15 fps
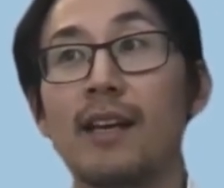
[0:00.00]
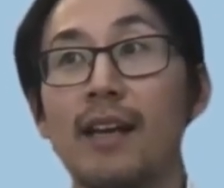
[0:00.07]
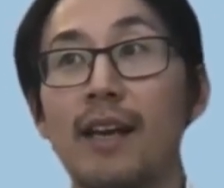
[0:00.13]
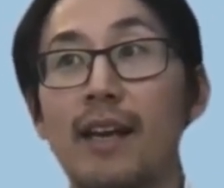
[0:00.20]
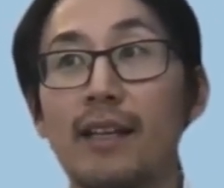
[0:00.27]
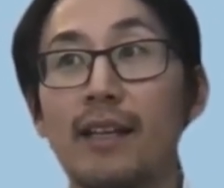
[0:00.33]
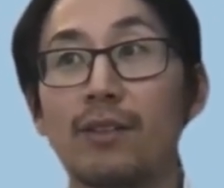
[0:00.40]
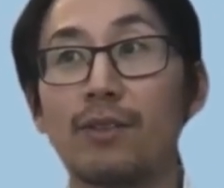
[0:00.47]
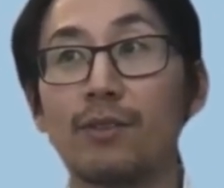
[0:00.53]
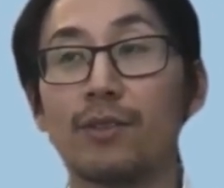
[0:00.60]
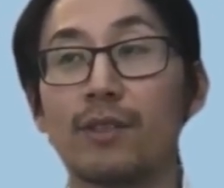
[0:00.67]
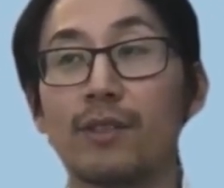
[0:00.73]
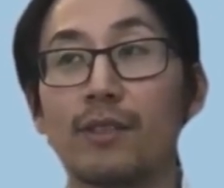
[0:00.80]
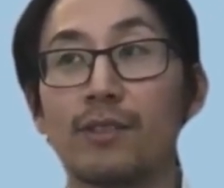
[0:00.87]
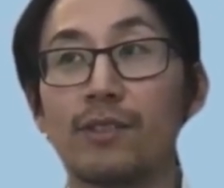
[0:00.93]
And you'll
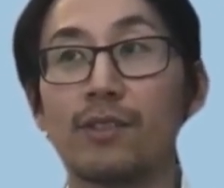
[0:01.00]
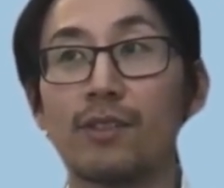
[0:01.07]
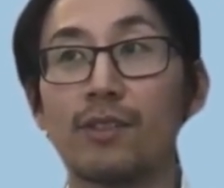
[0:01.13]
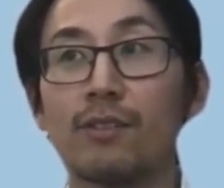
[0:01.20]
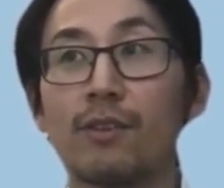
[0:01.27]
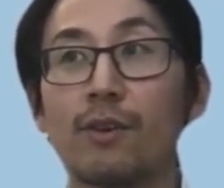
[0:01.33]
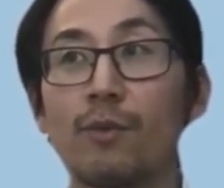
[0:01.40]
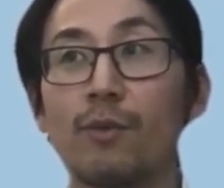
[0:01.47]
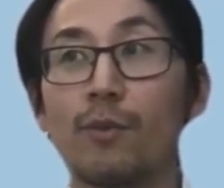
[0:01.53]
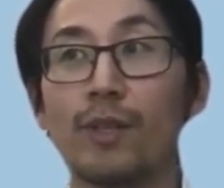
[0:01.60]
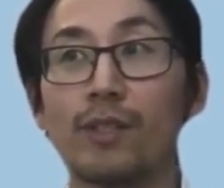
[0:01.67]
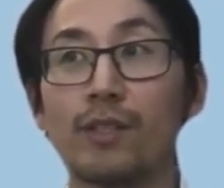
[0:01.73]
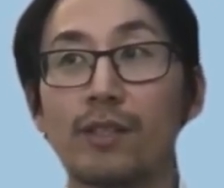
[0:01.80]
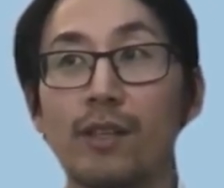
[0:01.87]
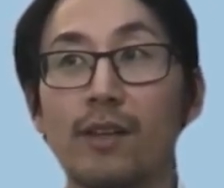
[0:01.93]
in turn know which
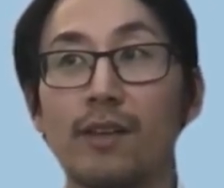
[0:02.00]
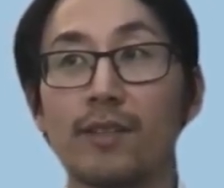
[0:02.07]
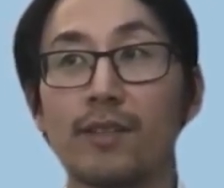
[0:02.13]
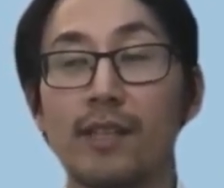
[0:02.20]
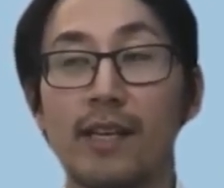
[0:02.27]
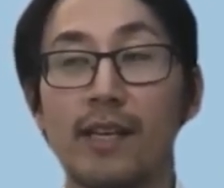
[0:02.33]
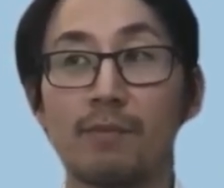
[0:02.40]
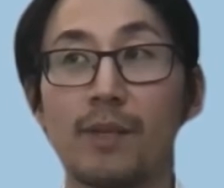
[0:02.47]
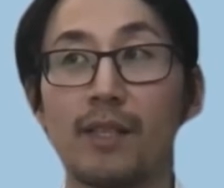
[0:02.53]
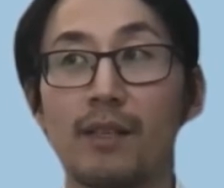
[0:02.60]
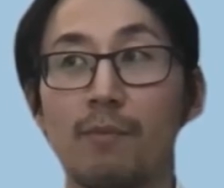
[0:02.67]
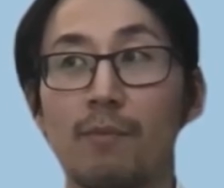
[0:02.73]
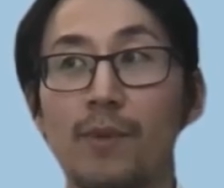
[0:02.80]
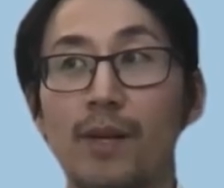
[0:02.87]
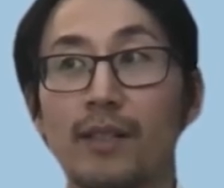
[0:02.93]
service has been
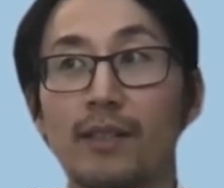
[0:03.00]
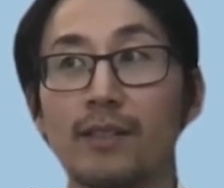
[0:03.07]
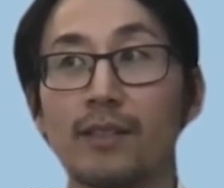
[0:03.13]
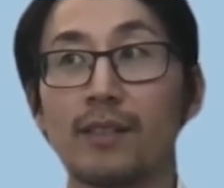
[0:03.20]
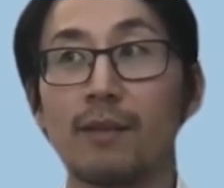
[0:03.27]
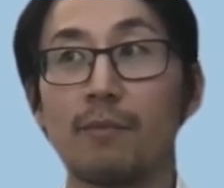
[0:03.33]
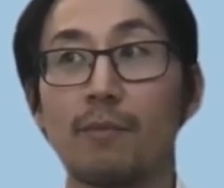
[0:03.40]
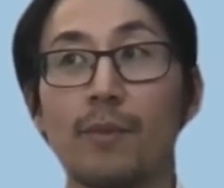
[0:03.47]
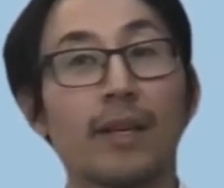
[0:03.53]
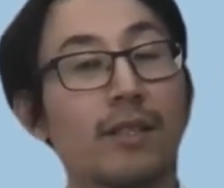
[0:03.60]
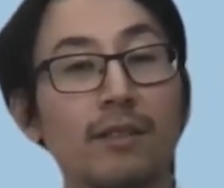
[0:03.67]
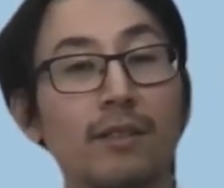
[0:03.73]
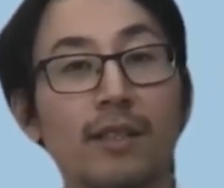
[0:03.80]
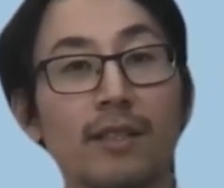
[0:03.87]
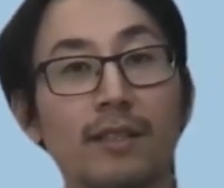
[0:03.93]
impacted, and based
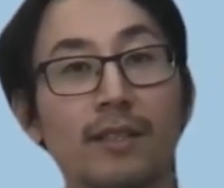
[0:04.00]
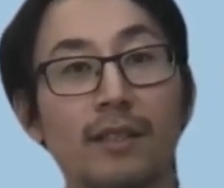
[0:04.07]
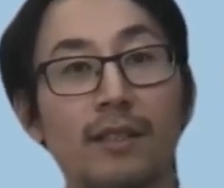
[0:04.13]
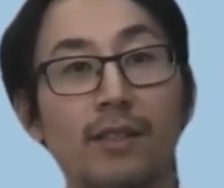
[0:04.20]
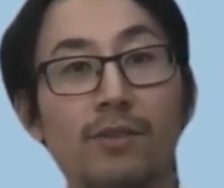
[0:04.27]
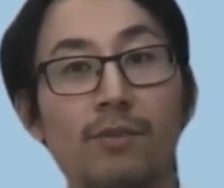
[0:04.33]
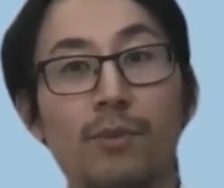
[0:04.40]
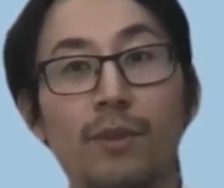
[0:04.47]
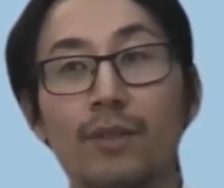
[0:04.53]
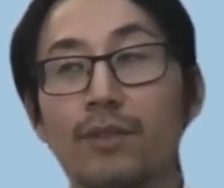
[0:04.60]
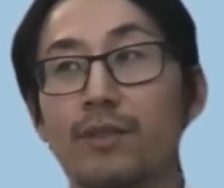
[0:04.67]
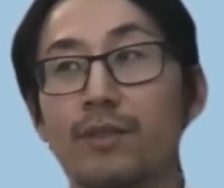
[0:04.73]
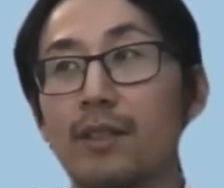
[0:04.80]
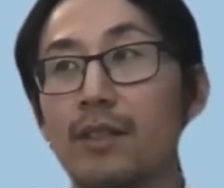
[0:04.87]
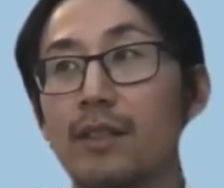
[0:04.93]
on the escalation
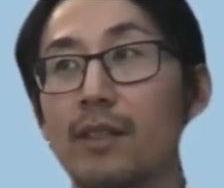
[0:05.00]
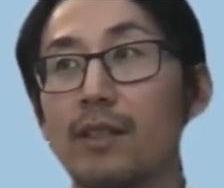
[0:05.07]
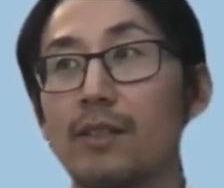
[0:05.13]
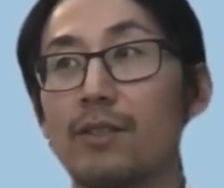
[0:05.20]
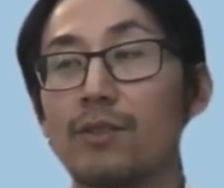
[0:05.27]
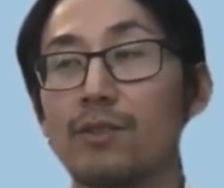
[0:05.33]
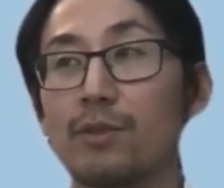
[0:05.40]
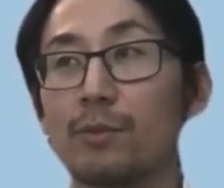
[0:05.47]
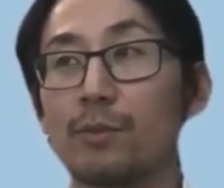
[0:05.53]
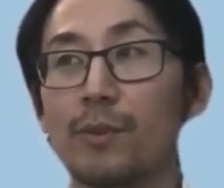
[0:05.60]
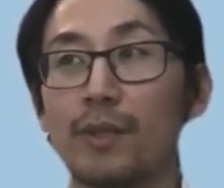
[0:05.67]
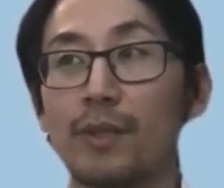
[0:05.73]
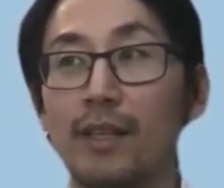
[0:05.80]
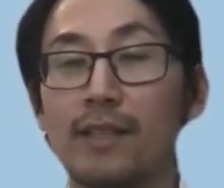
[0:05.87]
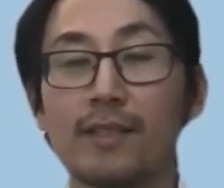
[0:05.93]
policy, a user will
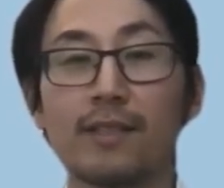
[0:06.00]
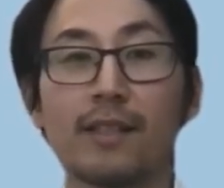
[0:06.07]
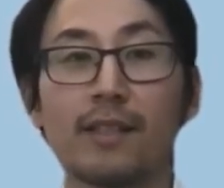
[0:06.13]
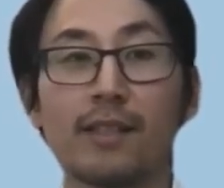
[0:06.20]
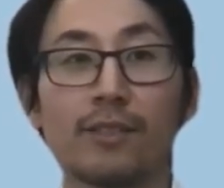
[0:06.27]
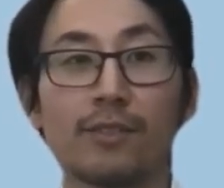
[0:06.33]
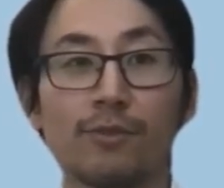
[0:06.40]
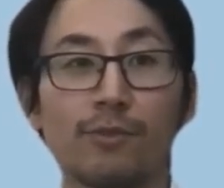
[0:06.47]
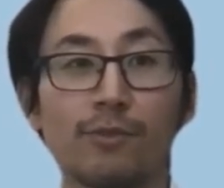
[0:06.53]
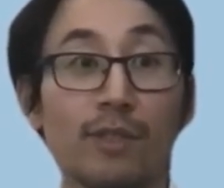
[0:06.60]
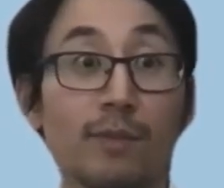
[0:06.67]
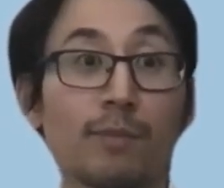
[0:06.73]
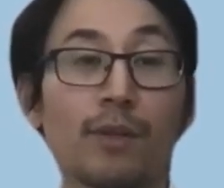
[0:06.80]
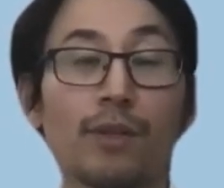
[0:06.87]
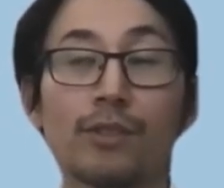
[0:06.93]
be assigned to
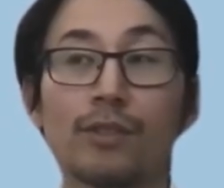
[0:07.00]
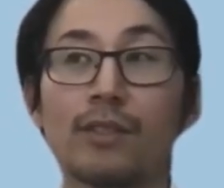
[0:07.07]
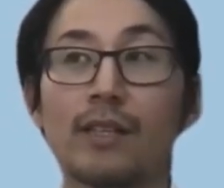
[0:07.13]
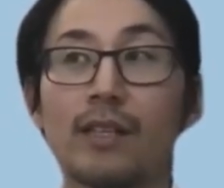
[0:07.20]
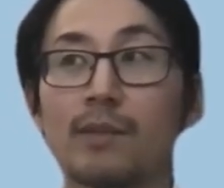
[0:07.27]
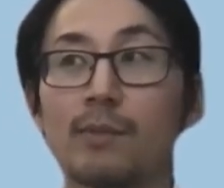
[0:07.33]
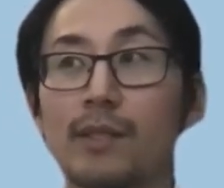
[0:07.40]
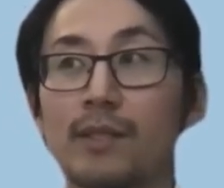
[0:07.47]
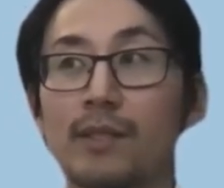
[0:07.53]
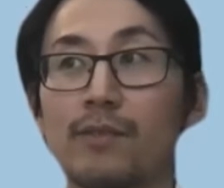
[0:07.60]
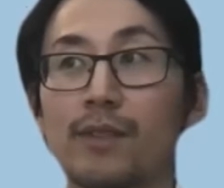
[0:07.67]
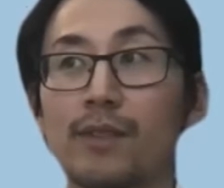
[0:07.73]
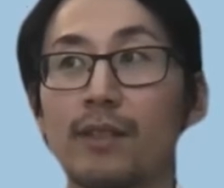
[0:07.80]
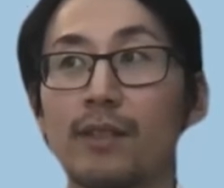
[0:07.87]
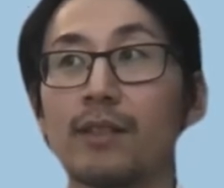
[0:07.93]
respond to that
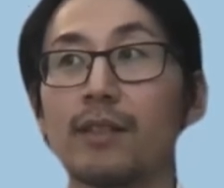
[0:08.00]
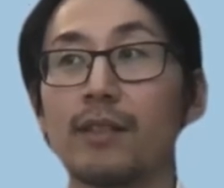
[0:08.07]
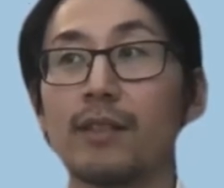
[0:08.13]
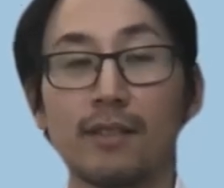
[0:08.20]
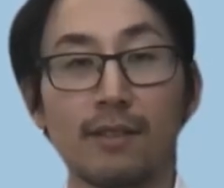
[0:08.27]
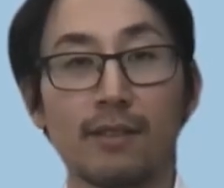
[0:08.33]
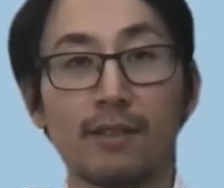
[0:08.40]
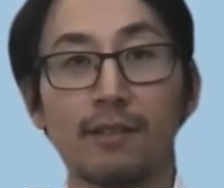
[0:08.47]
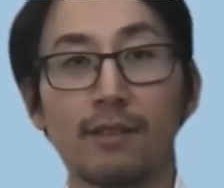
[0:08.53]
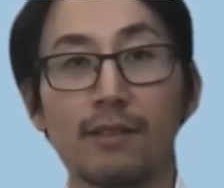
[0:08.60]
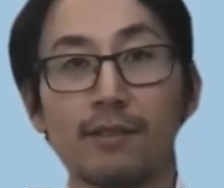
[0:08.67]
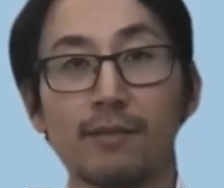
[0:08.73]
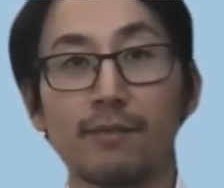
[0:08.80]
specific incident.